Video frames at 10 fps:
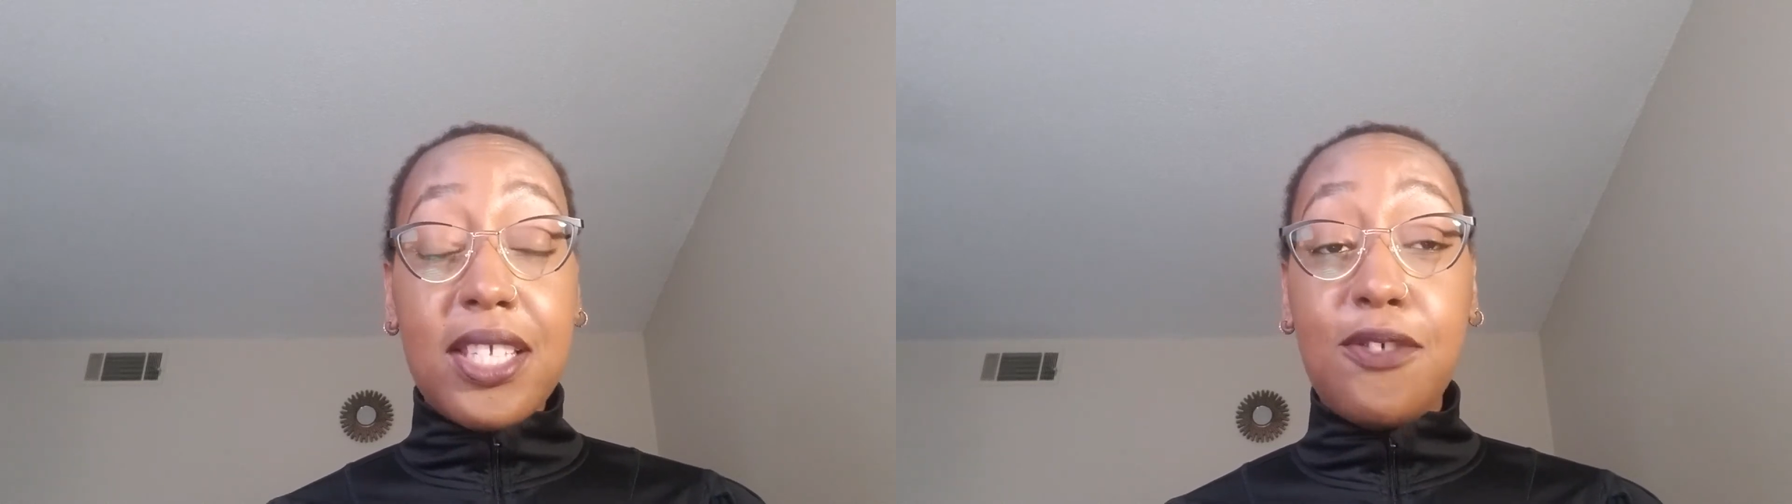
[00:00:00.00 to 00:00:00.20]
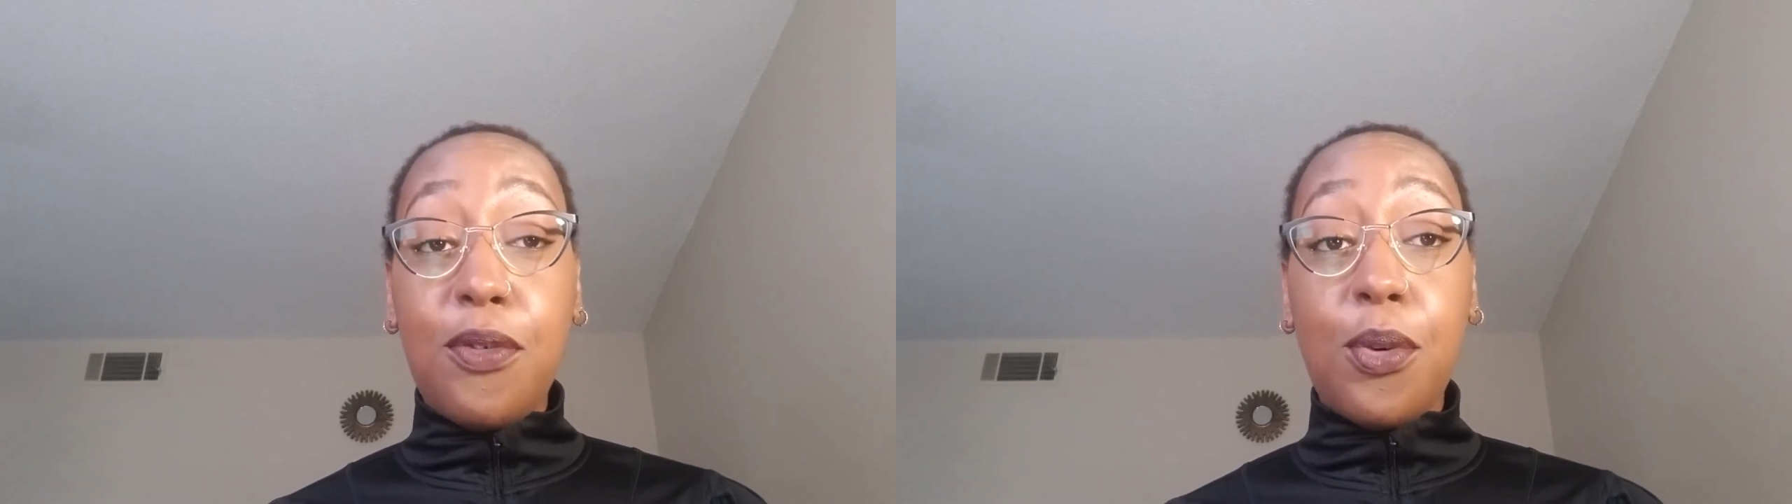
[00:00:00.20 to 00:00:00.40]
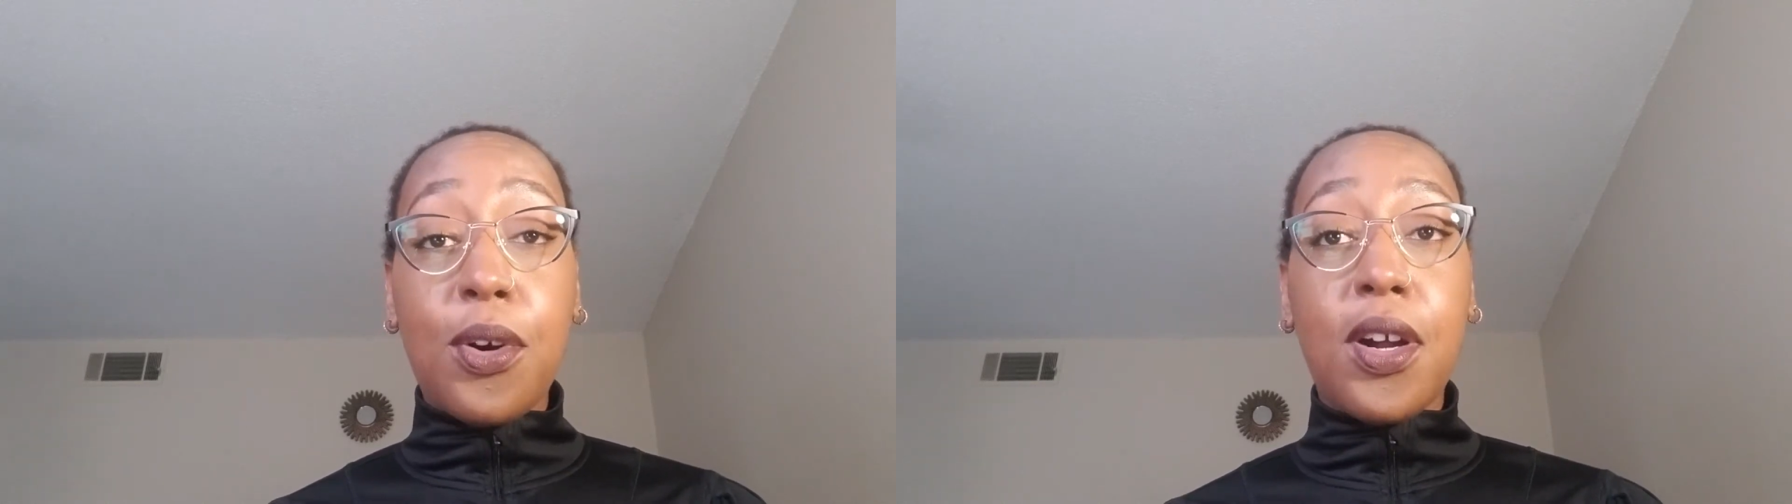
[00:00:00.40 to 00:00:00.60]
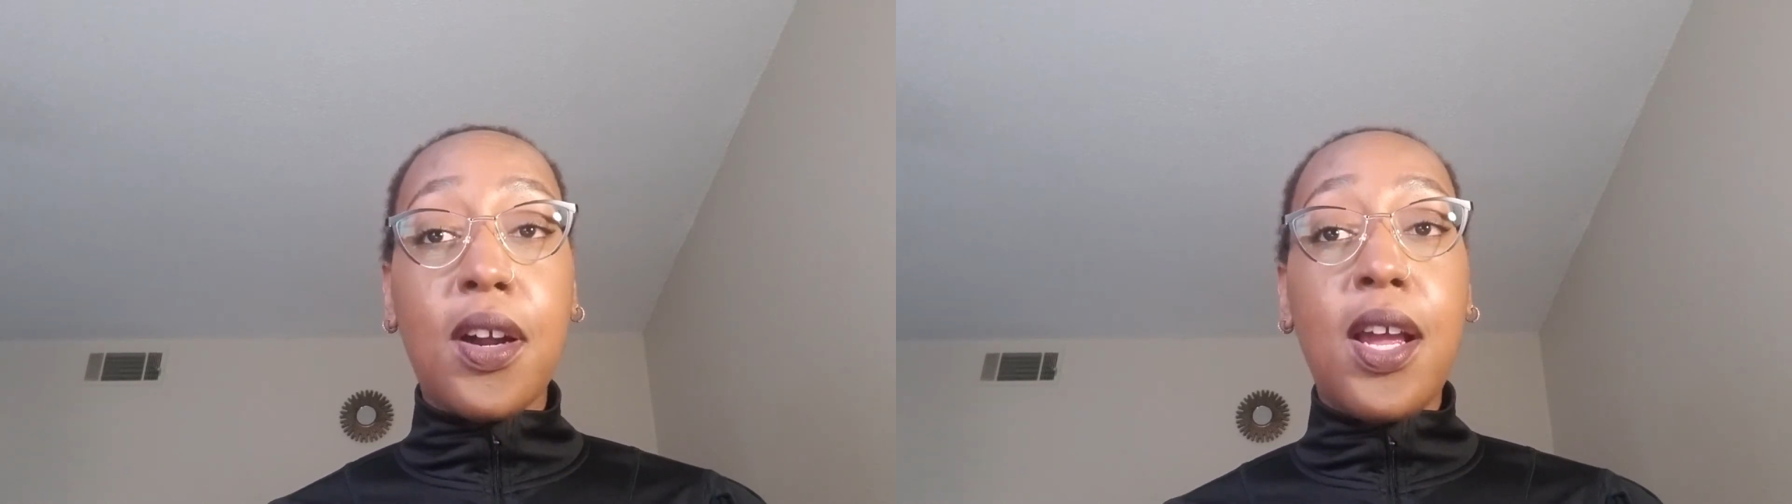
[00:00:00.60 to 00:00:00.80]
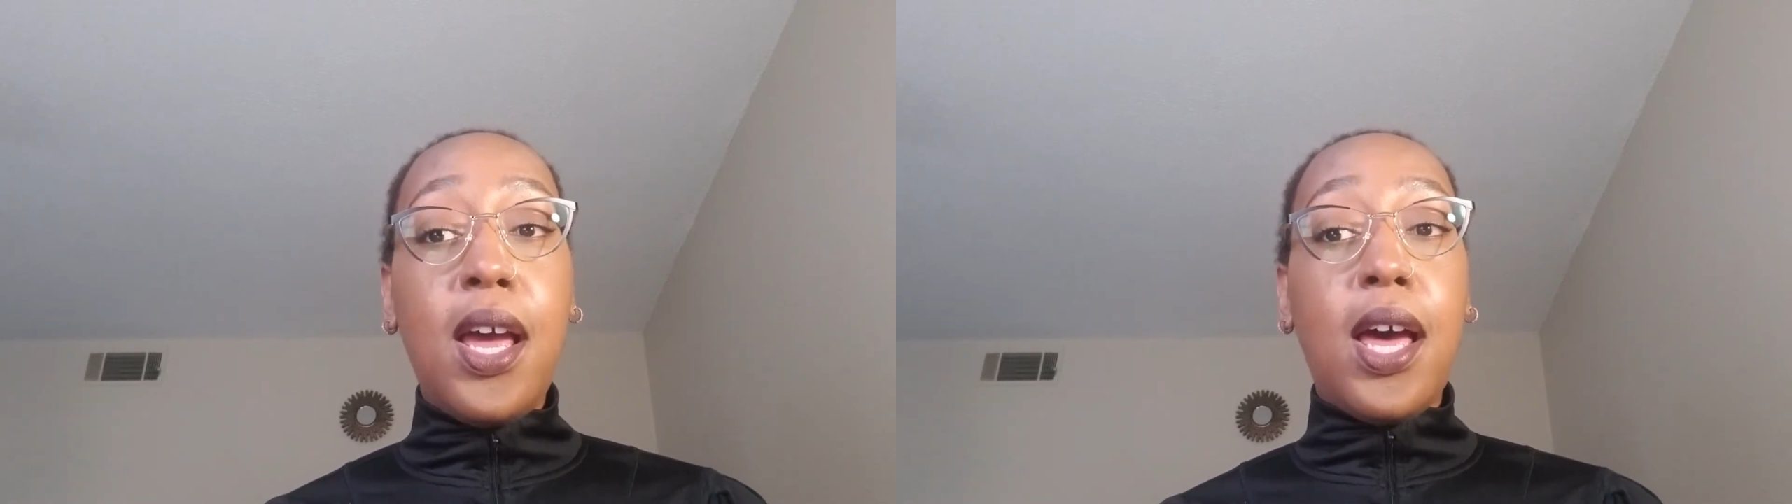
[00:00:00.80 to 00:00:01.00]
for
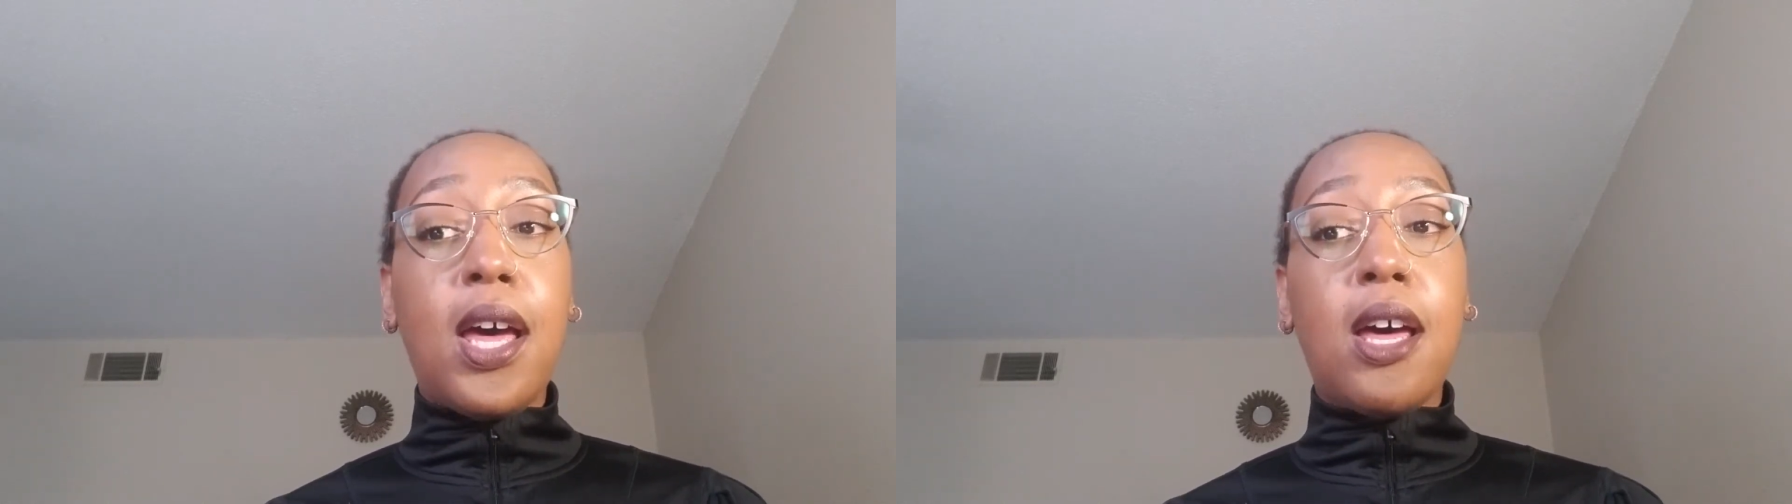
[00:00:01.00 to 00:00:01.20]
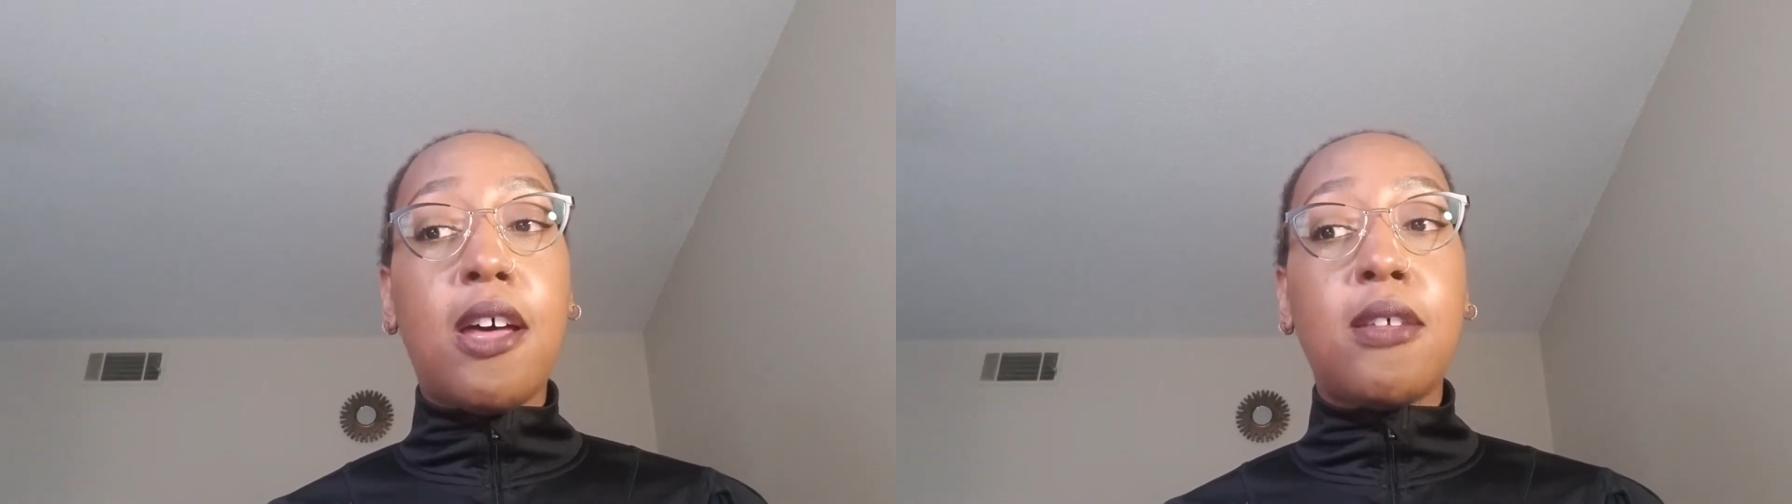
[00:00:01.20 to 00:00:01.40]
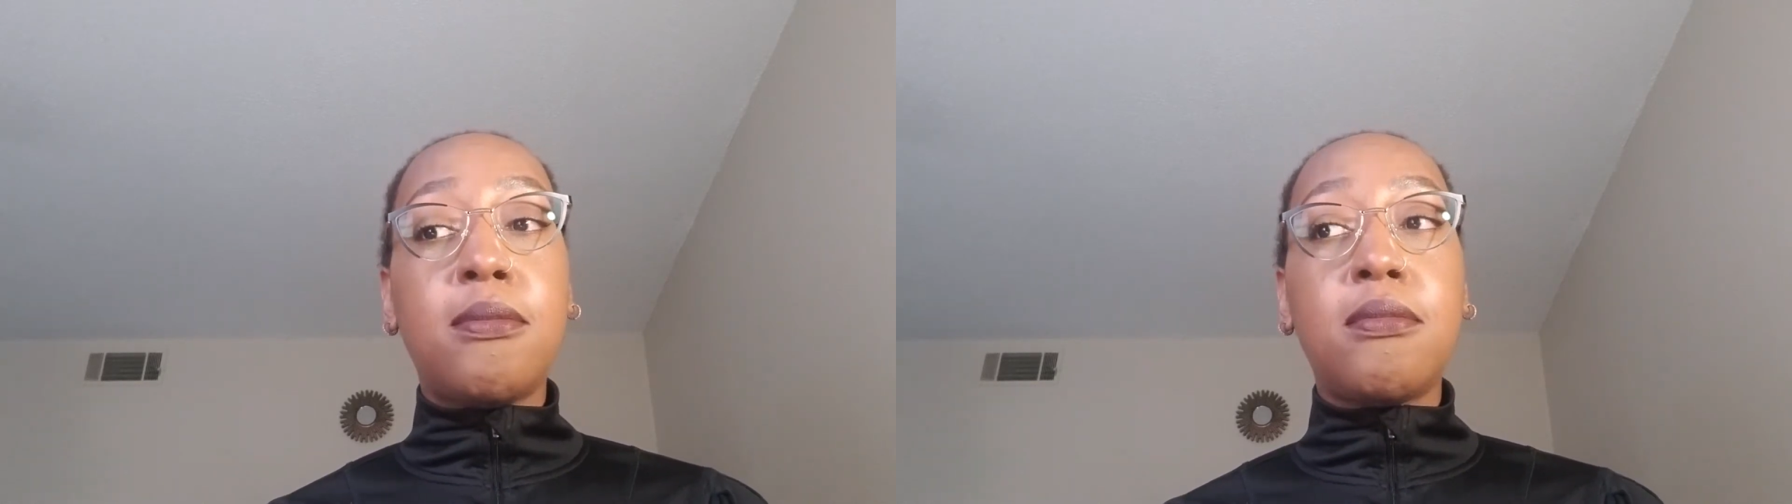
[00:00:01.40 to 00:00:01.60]
the